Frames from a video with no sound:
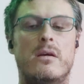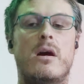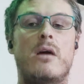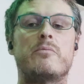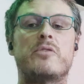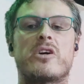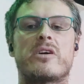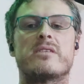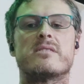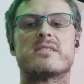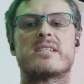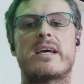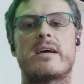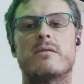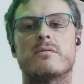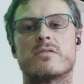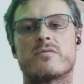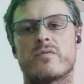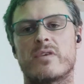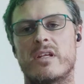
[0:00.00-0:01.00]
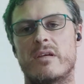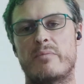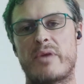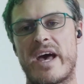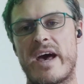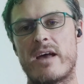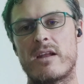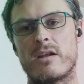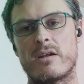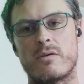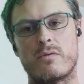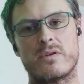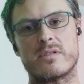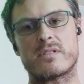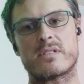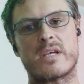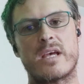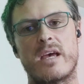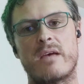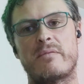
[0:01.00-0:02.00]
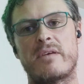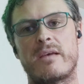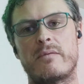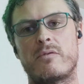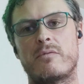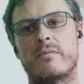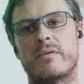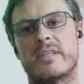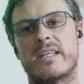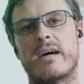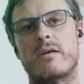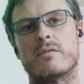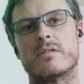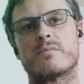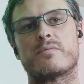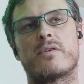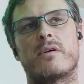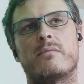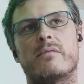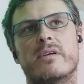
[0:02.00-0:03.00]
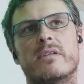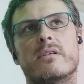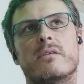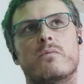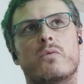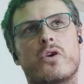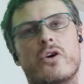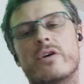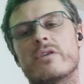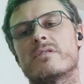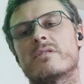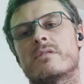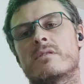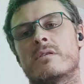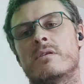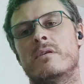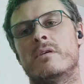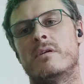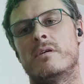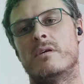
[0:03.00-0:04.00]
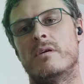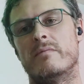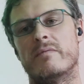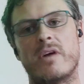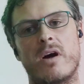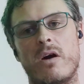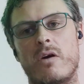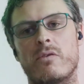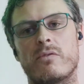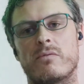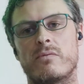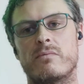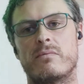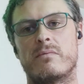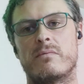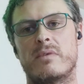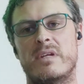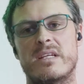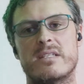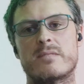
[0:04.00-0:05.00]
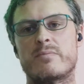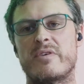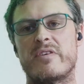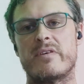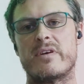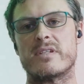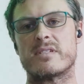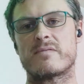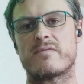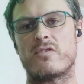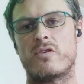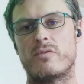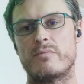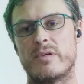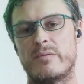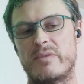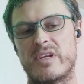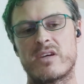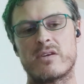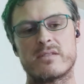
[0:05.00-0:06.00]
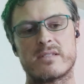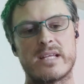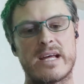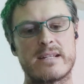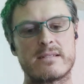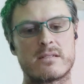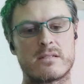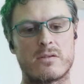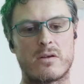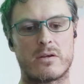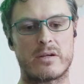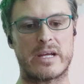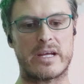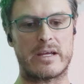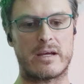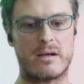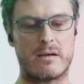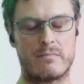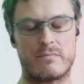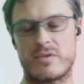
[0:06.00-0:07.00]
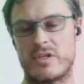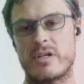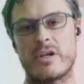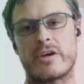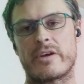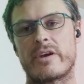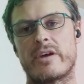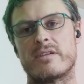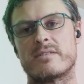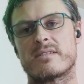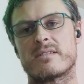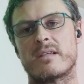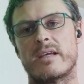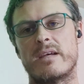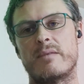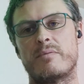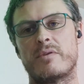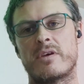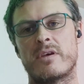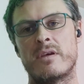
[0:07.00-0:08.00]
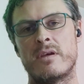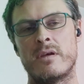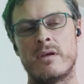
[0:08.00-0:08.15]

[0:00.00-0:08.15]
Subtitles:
I'm not going to say it was really bad, I don't want to scare people, but that was probably the worst of the whole experience for me, because that's not you don't go to sleep.